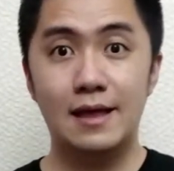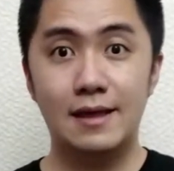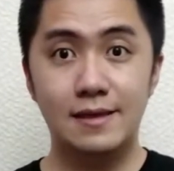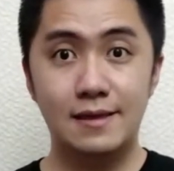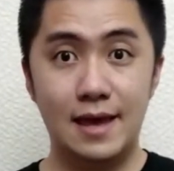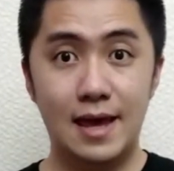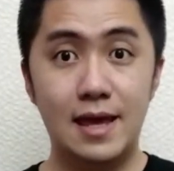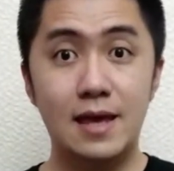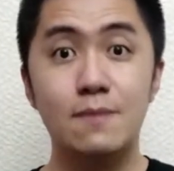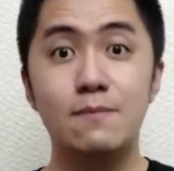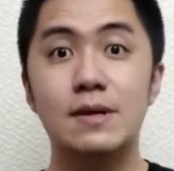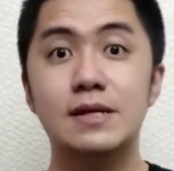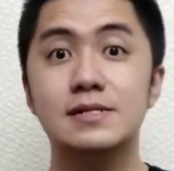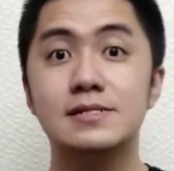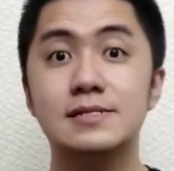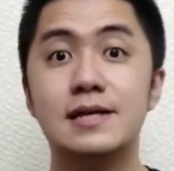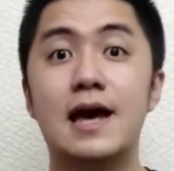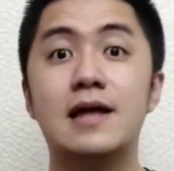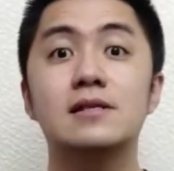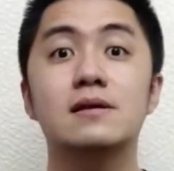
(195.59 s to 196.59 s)
they may
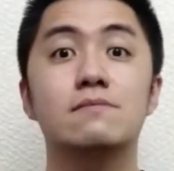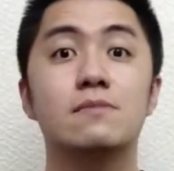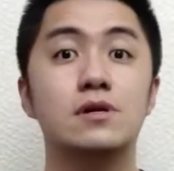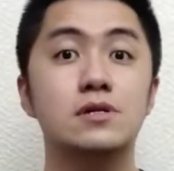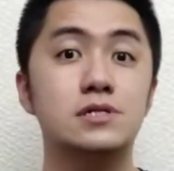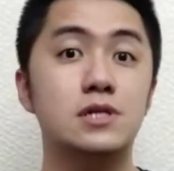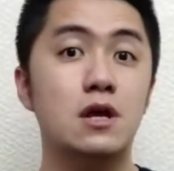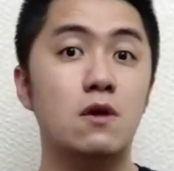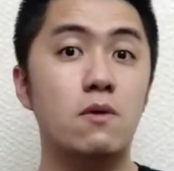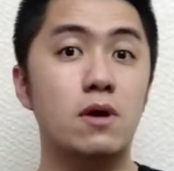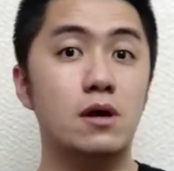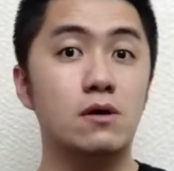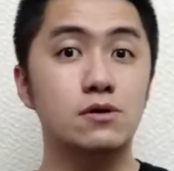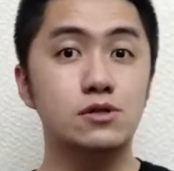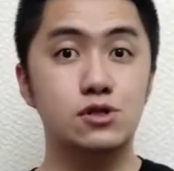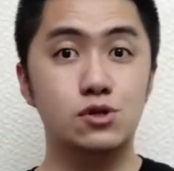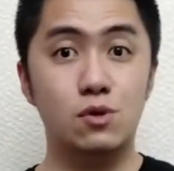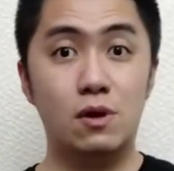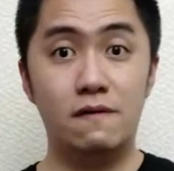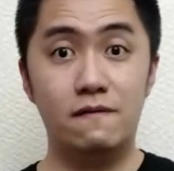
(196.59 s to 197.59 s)
send the material
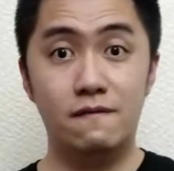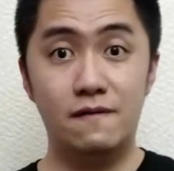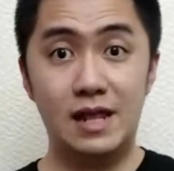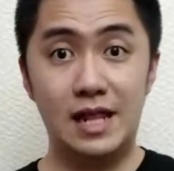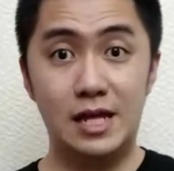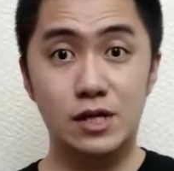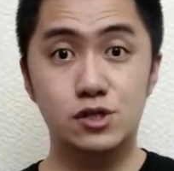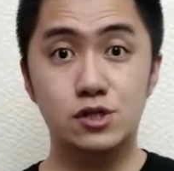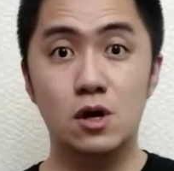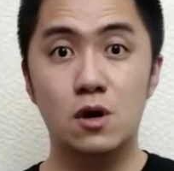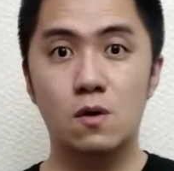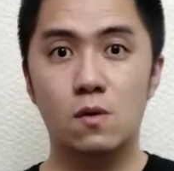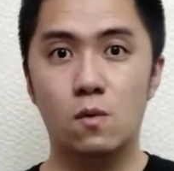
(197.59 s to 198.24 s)
to a village